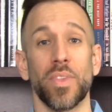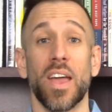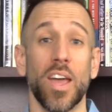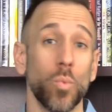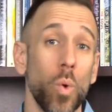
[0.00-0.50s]

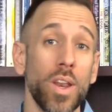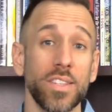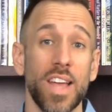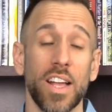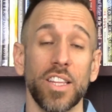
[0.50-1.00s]
and what
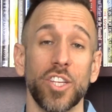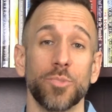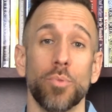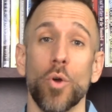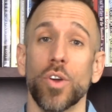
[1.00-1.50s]
exactly is
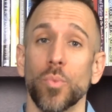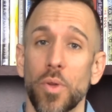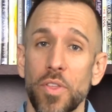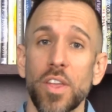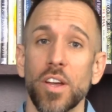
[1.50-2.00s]
broken
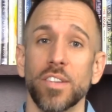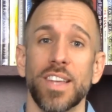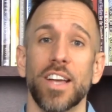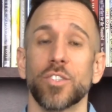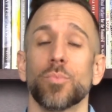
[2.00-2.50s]
within us
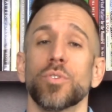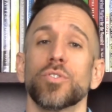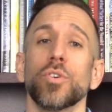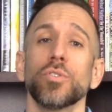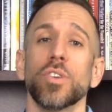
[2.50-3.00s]
as a
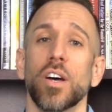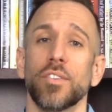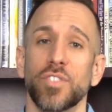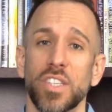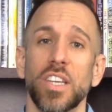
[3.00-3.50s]
result of
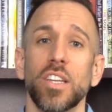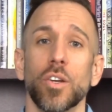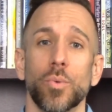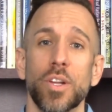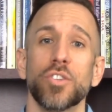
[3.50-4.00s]
sin,
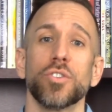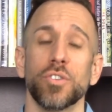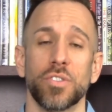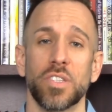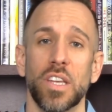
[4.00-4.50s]
original
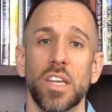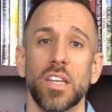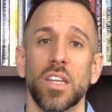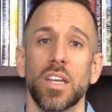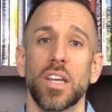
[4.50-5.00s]

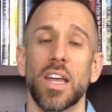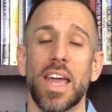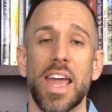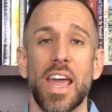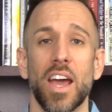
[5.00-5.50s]
sin,
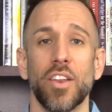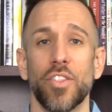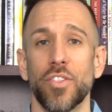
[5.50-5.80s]
and